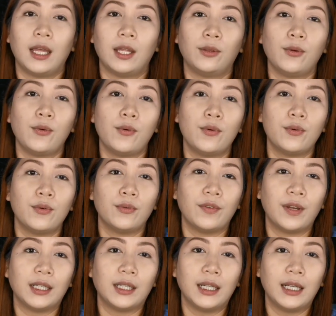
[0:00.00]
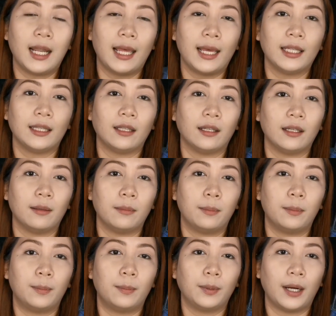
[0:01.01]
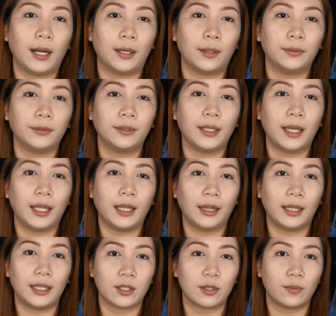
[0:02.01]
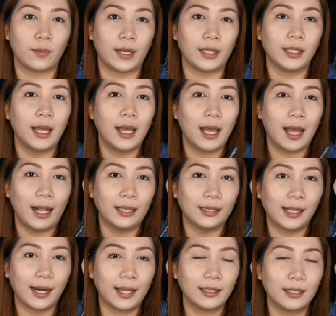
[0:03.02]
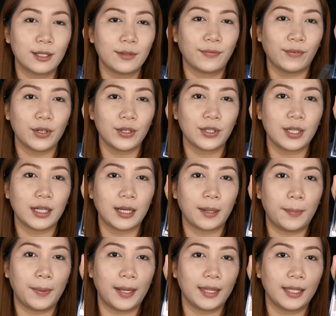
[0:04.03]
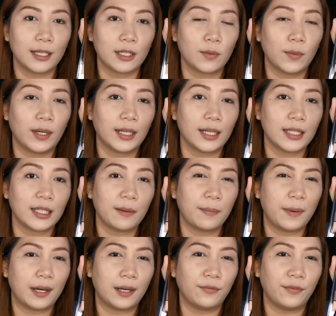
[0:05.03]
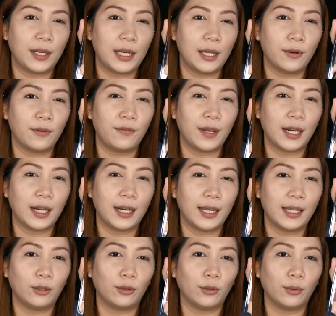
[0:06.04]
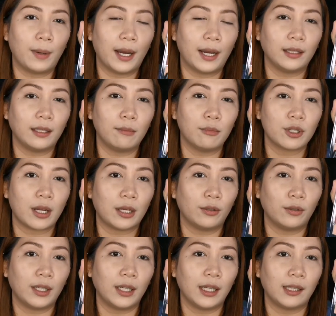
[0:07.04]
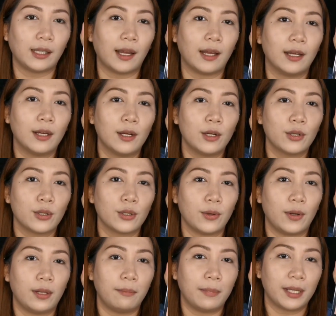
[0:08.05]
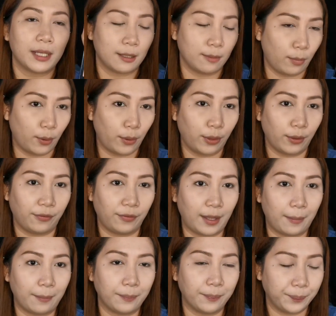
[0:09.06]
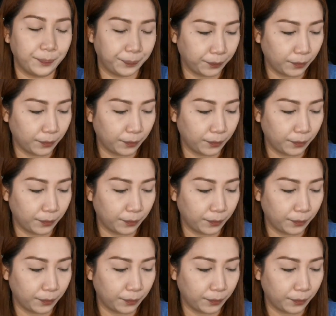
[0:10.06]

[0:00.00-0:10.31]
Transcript: Itong very light brown and this one. I'll try this first then apply this one kasi parang feeling ko very light to, baka hindi masyadong kita. So I'll mix both of them.